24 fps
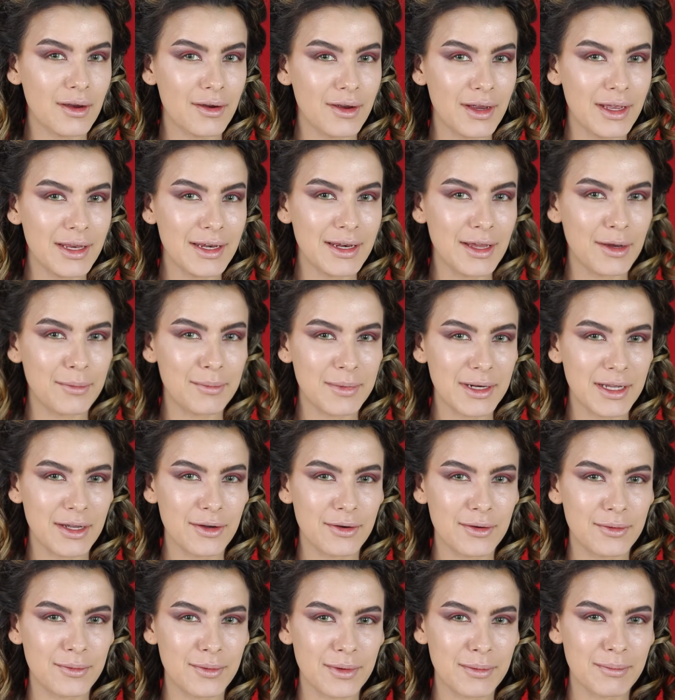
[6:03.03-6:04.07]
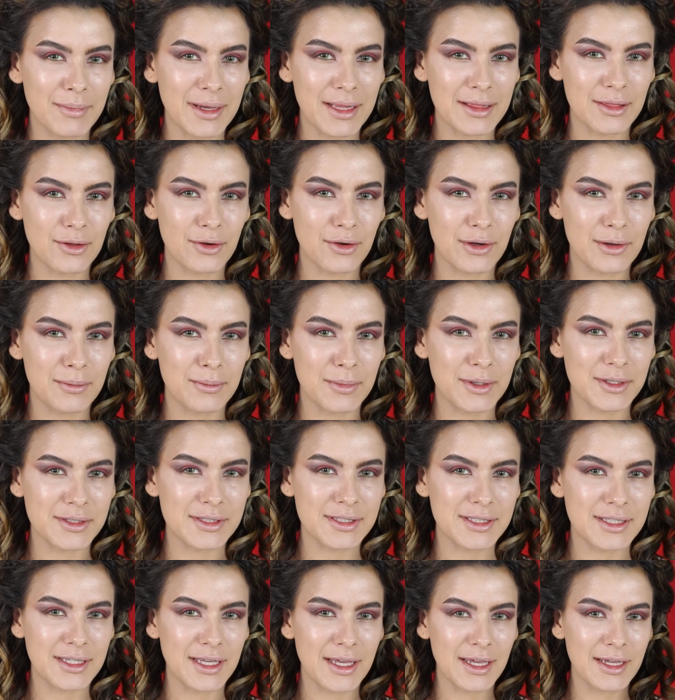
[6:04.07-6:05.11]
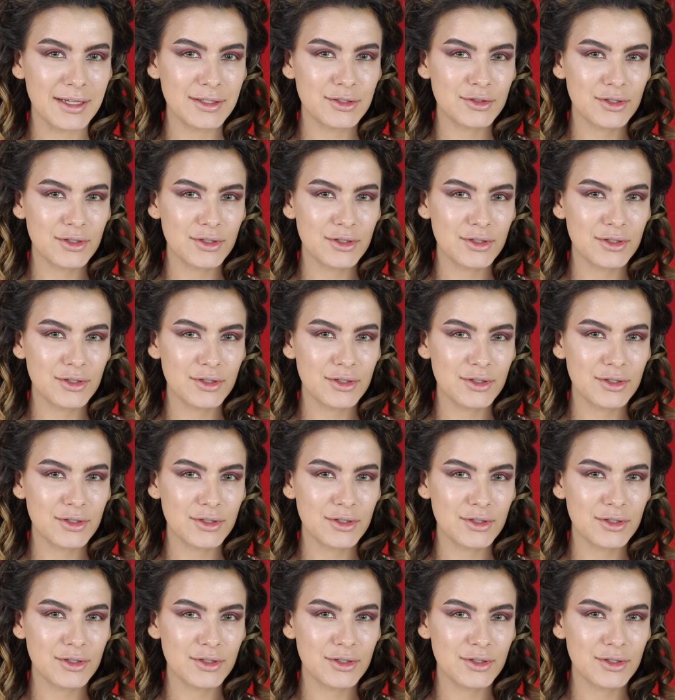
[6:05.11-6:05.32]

All right, now I'm gonna go in with my Mercier